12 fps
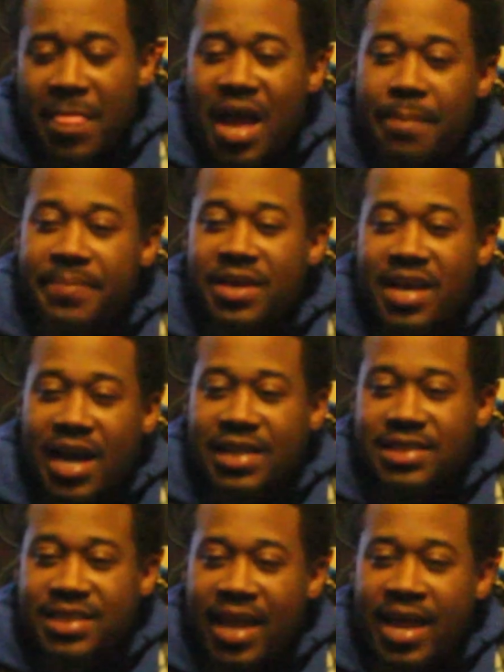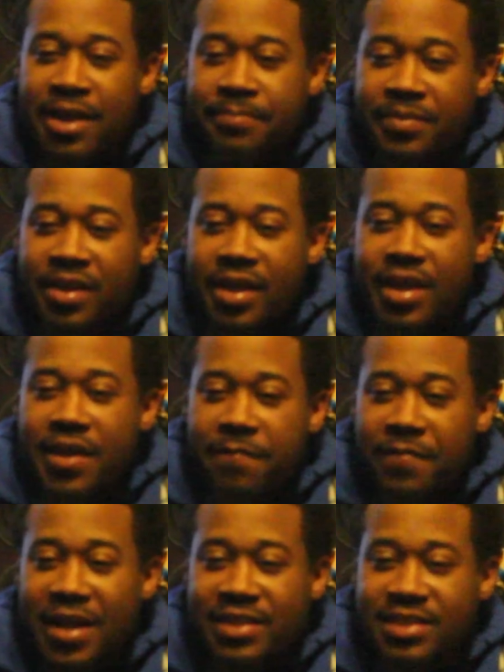I be goddamned
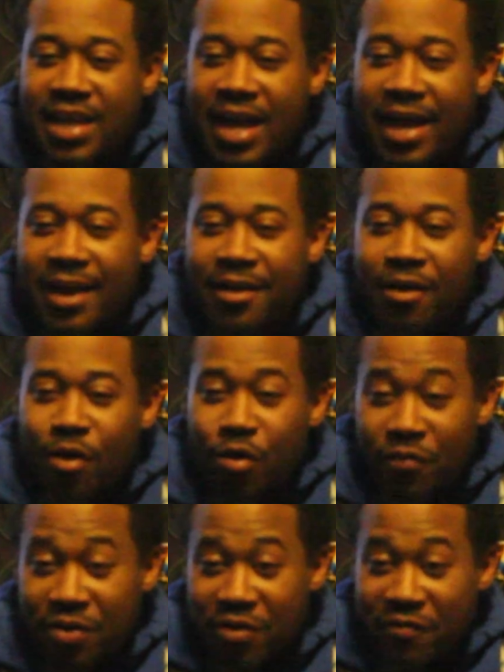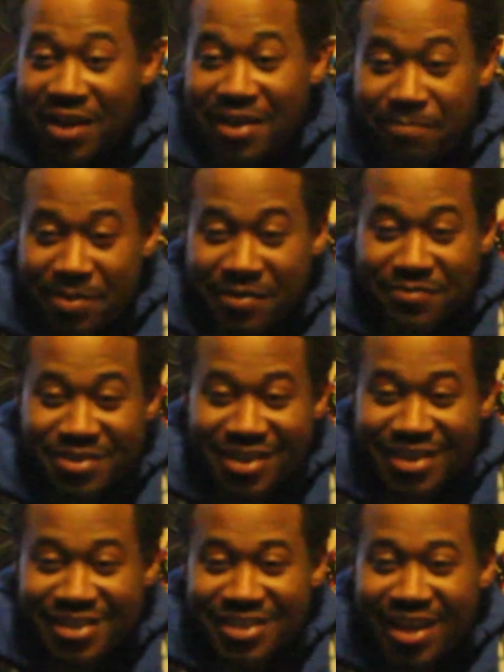if I die over the rap beefs
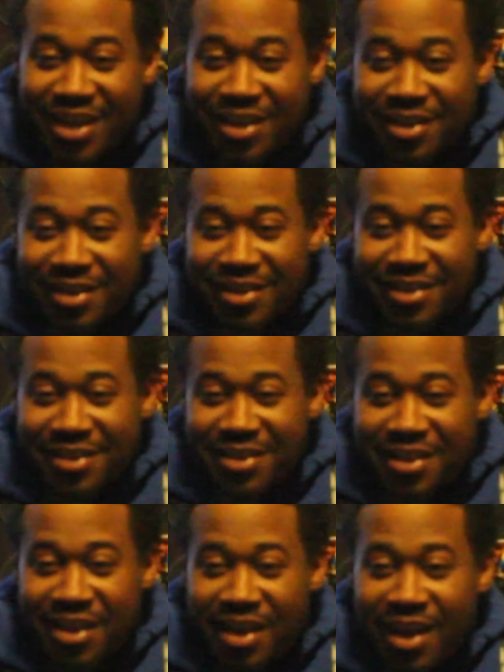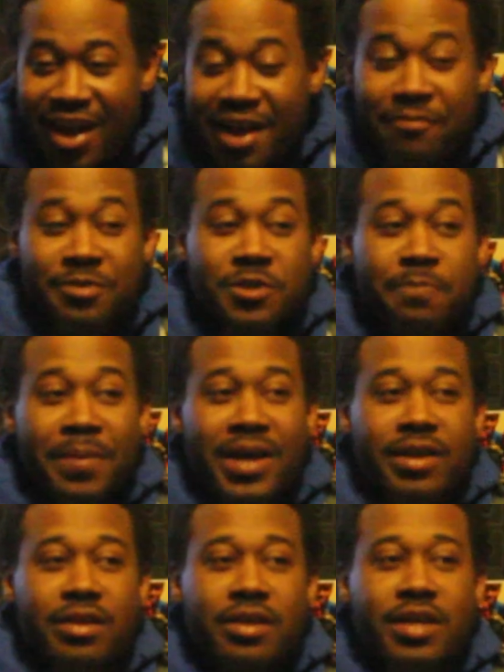of the day. I
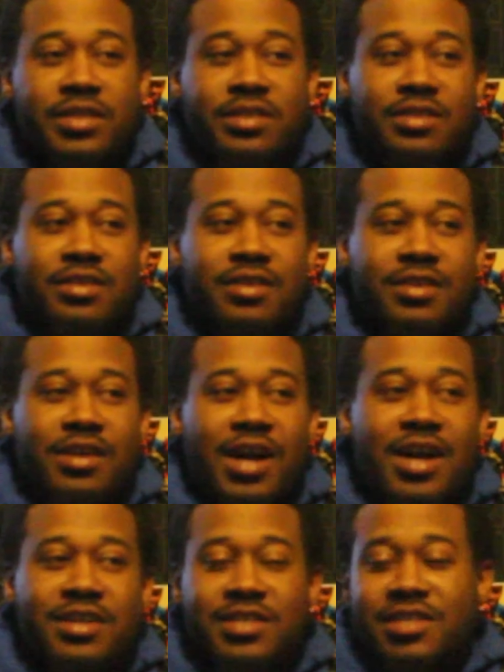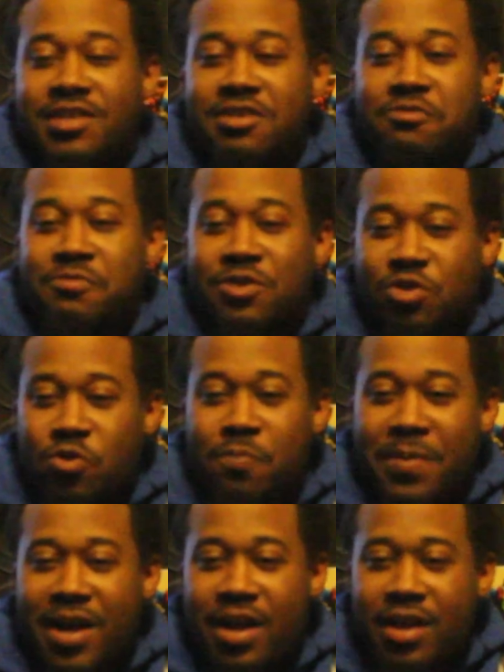respect, because I understood what
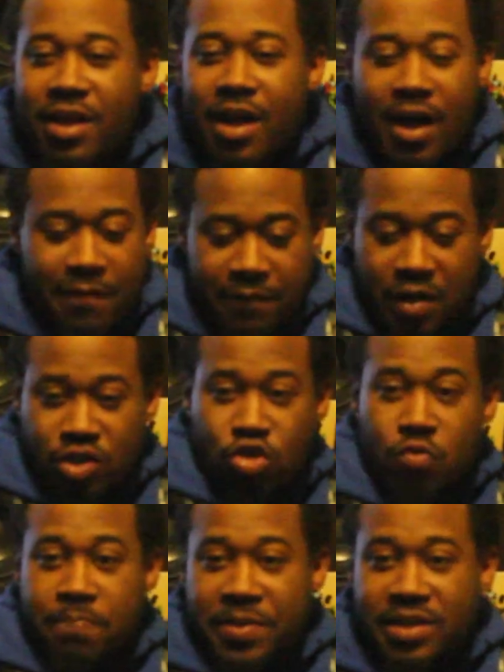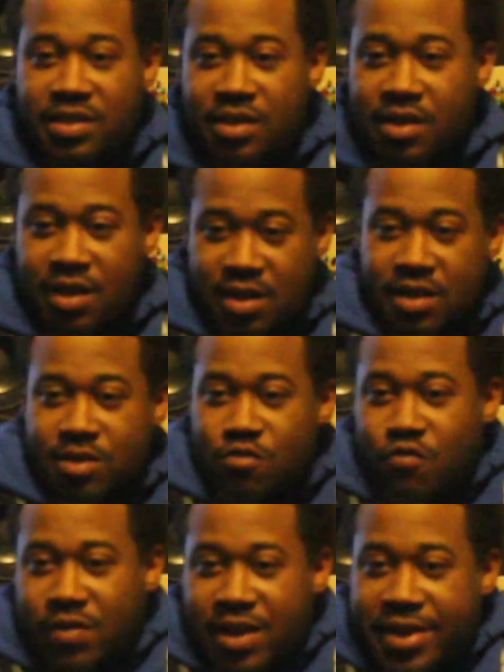Tupac, your bitch in the click
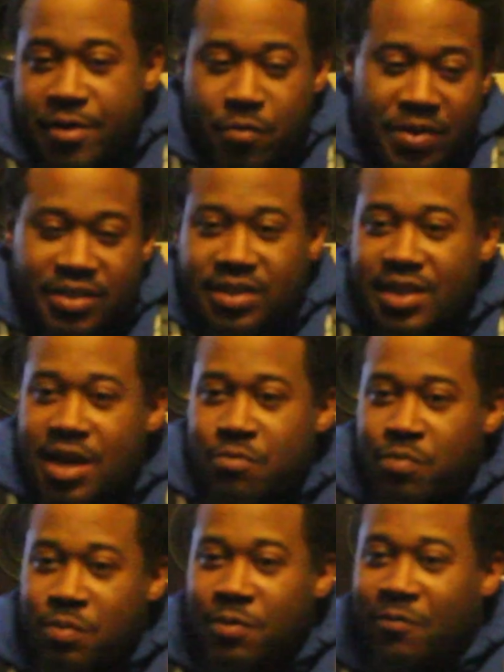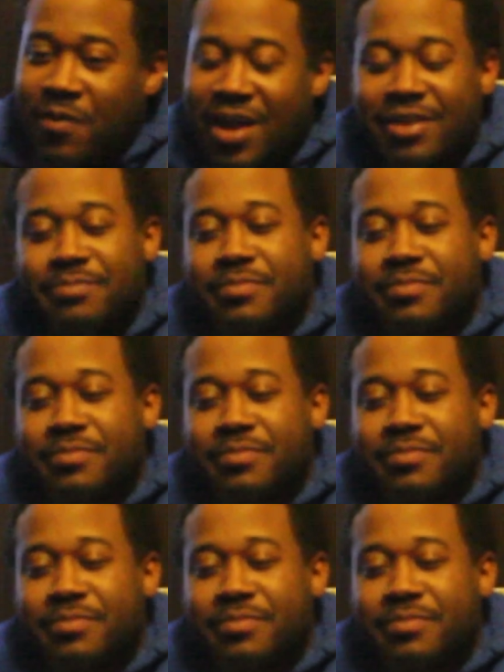you claim West Side we rock.